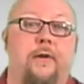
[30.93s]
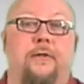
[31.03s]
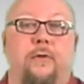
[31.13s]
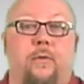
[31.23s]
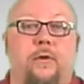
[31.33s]

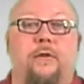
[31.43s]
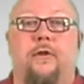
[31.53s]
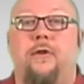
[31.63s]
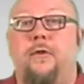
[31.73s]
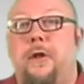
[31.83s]
is the world's
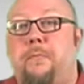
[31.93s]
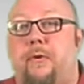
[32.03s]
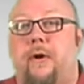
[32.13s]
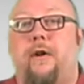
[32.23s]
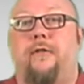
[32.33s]
only
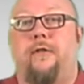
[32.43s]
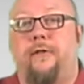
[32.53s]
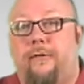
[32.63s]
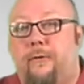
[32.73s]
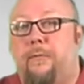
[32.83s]
production
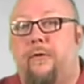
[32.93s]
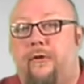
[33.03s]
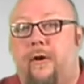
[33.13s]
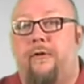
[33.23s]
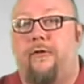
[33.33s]

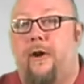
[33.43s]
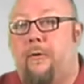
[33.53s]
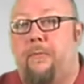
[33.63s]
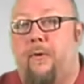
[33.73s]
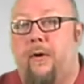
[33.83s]
supercharged
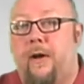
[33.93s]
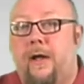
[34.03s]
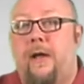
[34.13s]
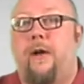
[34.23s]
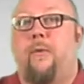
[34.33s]
outboard.
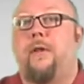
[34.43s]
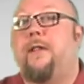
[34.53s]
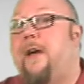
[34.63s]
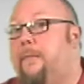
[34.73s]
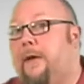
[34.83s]
And what
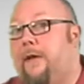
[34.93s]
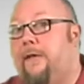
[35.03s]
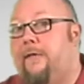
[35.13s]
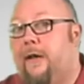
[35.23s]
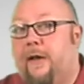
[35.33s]
that
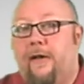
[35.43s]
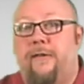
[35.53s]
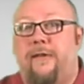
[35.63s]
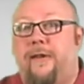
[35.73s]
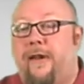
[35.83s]
means
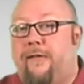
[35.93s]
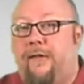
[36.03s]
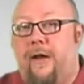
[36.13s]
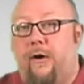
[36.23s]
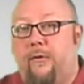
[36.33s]
is it takes
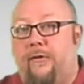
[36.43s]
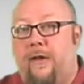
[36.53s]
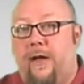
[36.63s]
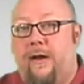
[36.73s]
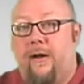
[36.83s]
the
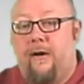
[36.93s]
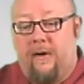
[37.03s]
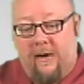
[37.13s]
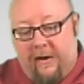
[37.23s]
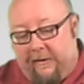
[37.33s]
outside
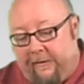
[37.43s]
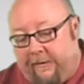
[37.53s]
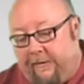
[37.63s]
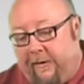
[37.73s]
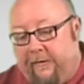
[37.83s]
air and it
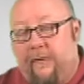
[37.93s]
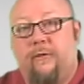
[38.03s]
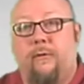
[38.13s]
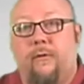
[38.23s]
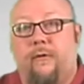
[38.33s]
sends it
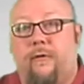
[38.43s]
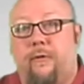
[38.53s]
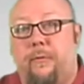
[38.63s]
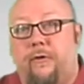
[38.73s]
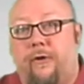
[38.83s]
through the
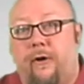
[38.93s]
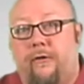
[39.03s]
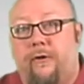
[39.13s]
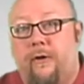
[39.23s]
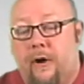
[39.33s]
supercharger